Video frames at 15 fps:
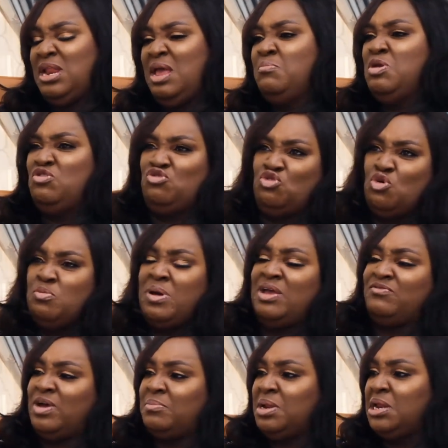let me show my
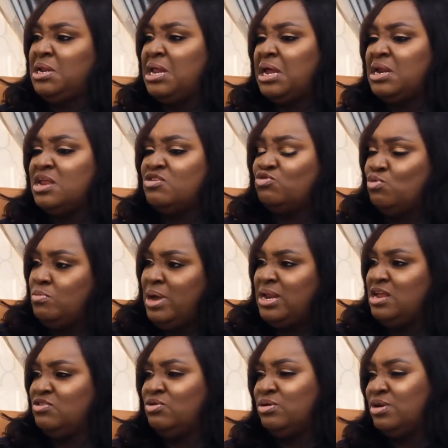family that this woman
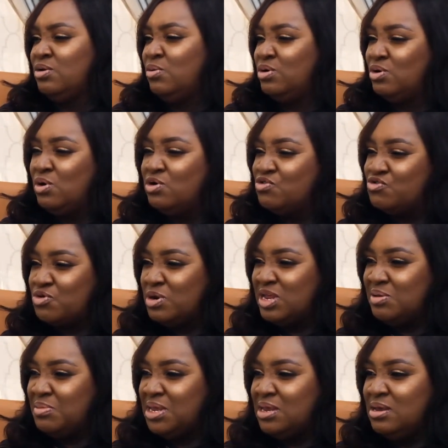is not the one
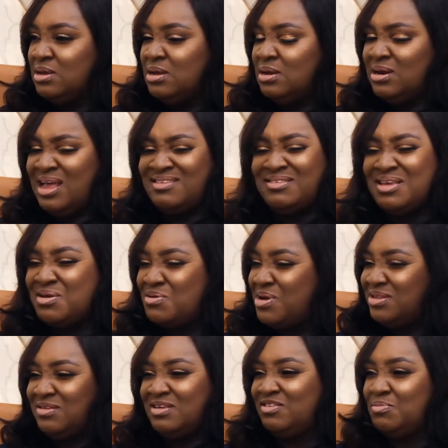controlling me. That's the
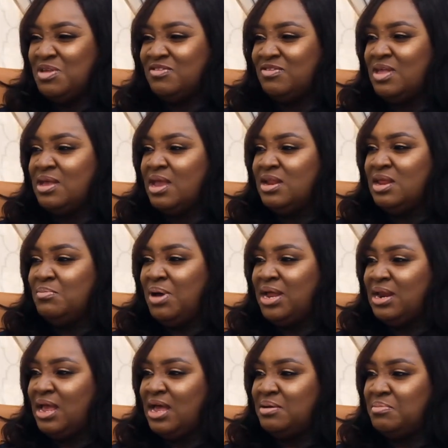greatest mistake any man
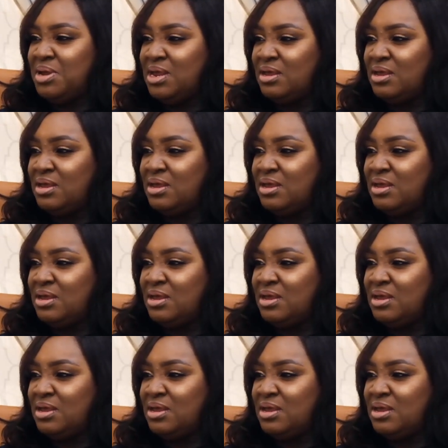can make.